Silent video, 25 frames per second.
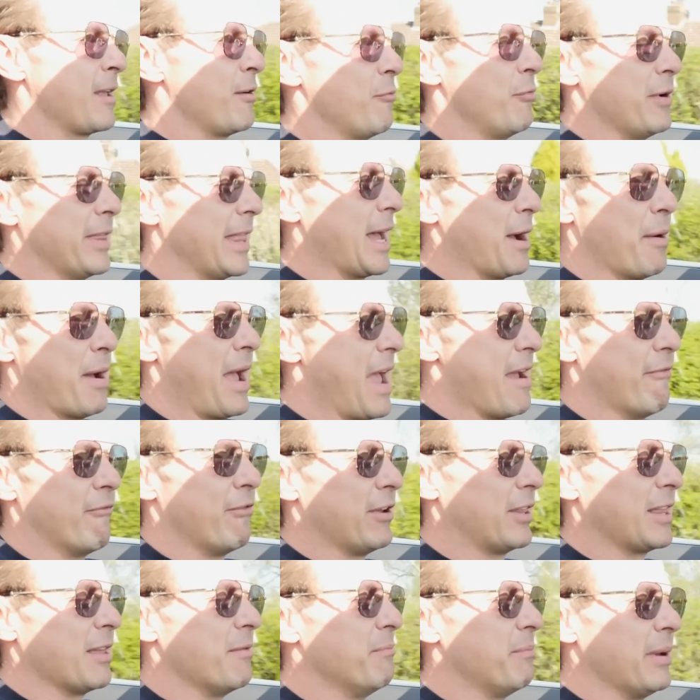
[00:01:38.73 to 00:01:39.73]
without
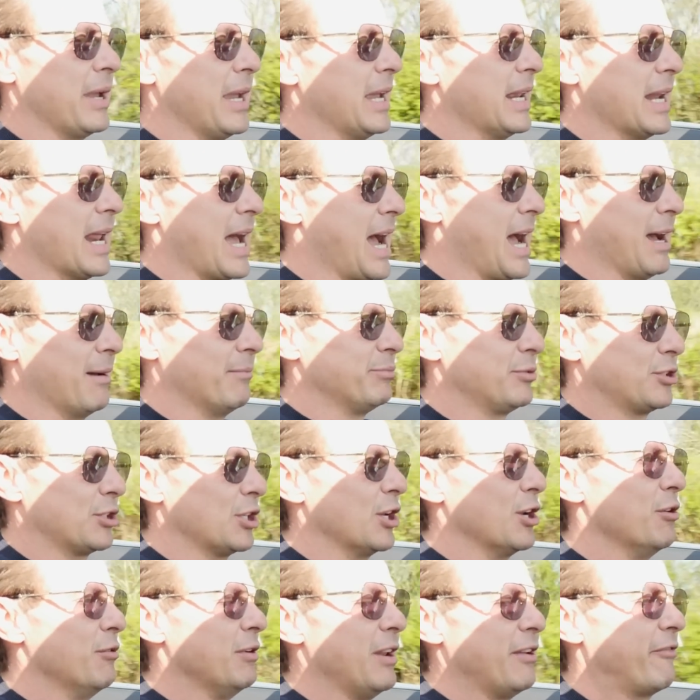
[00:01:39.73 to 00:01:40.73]
everything being
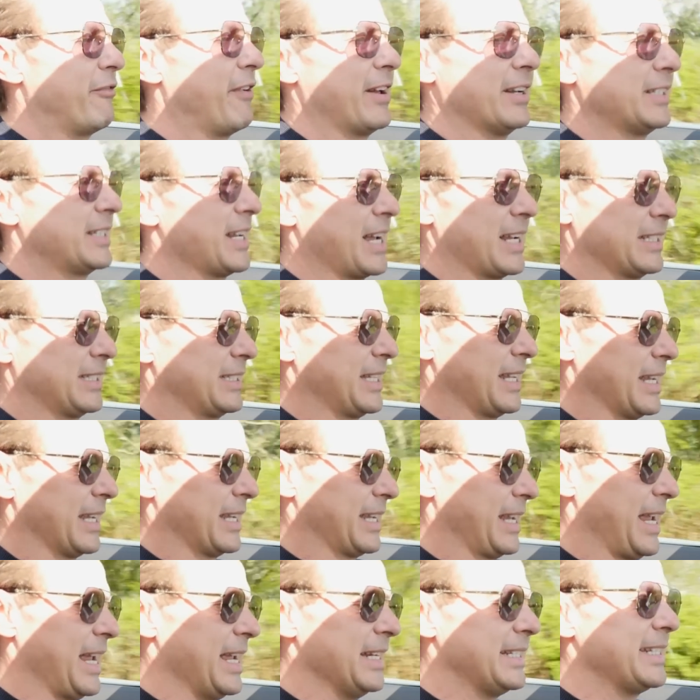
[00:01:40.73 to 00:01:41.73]
absolutely fantastic.
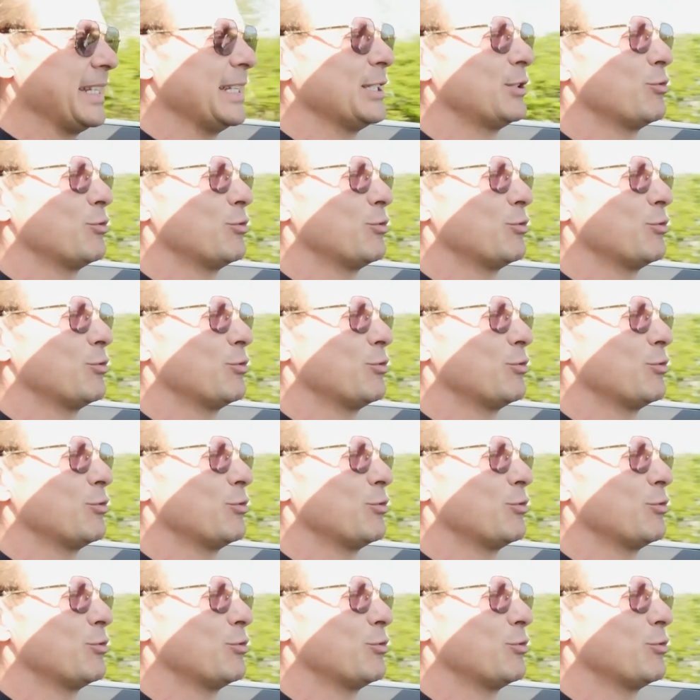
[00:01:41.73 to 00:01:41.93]
It is